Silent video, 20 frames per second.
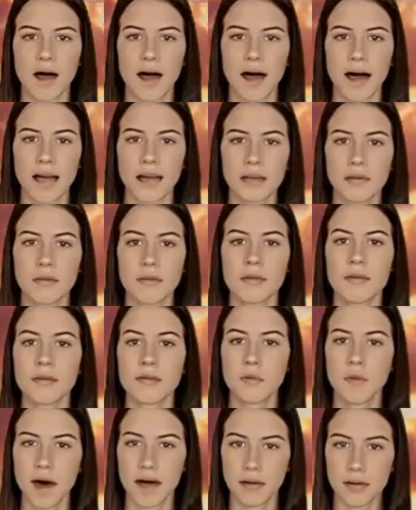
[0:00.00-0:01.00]
Hi.
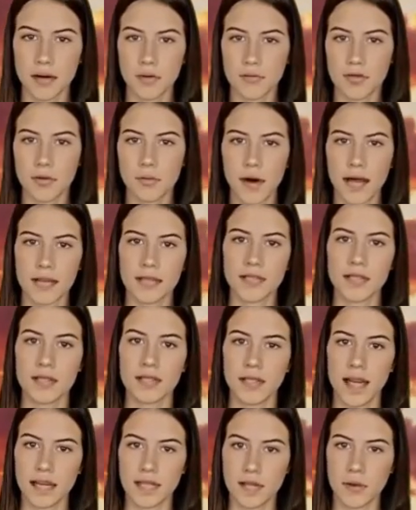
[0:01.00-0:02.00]
Welcome to A to
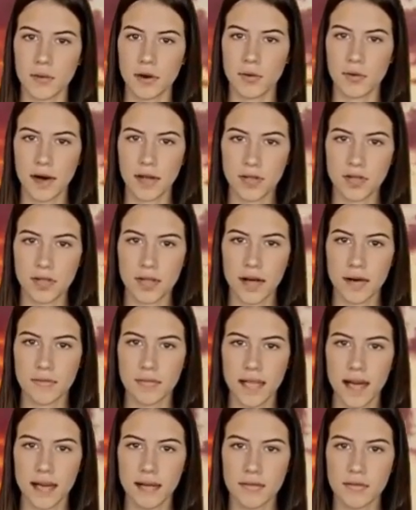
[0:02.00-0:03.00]
Z Immigration
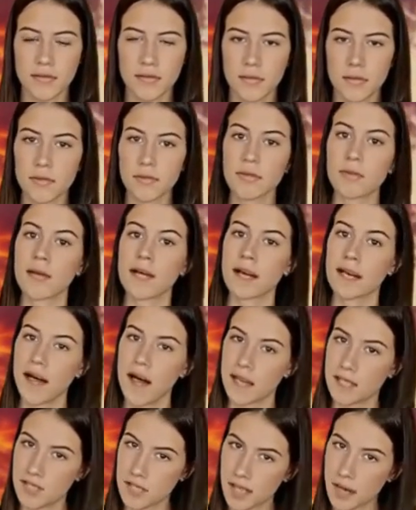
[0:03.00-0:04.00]
Updates. In
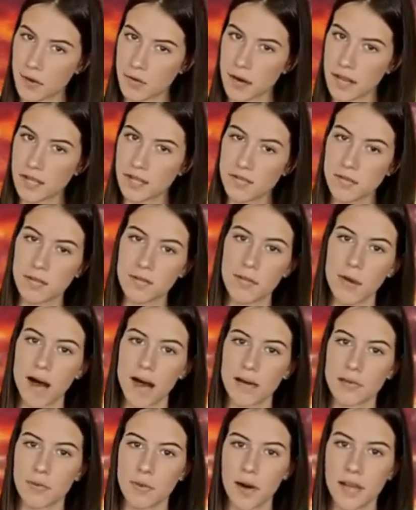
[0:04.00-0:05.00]
our series,
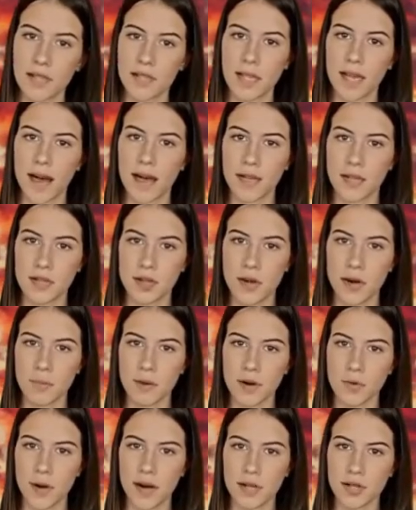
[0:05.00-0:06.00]
Pathway to Canada
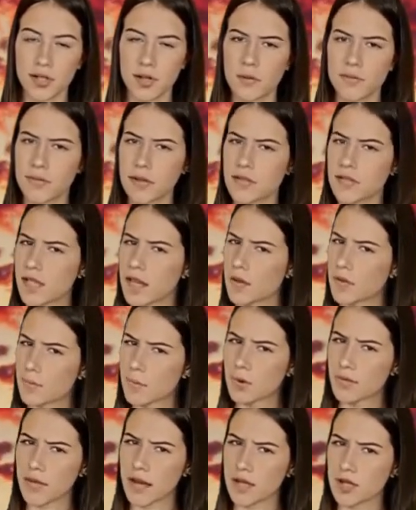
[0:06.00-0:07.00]
Immigration for Skilled
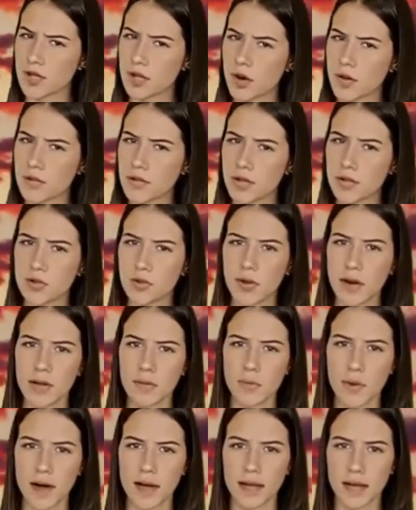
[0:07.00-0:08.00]
Professionals and
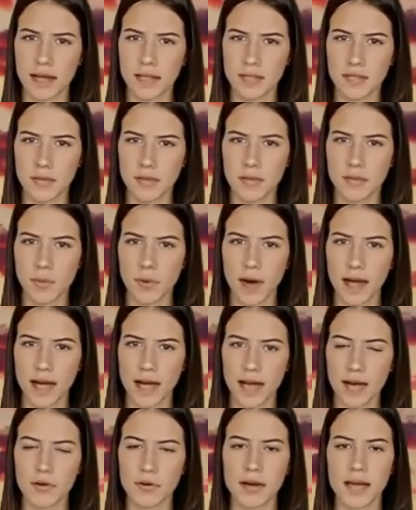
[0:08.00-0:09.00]
Trade Workers, we are
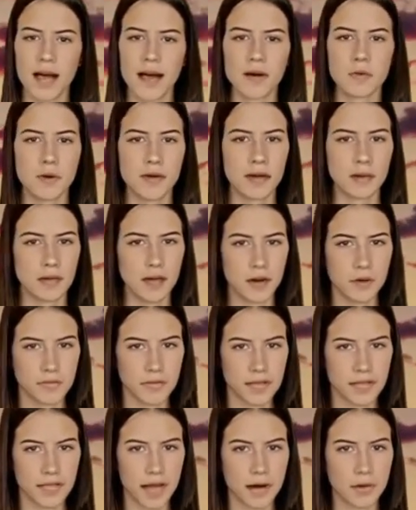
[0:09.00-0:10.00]
here again with a new
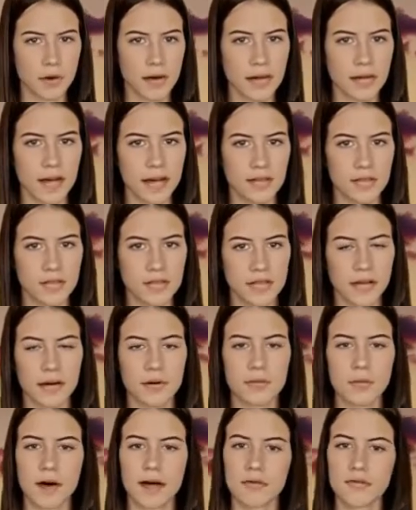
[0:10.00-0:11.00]
video on another
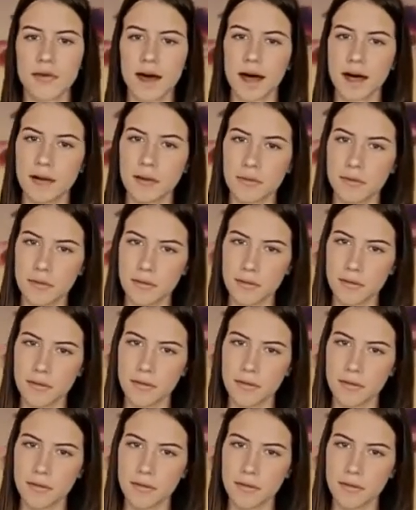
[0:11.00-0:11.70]
skill profile.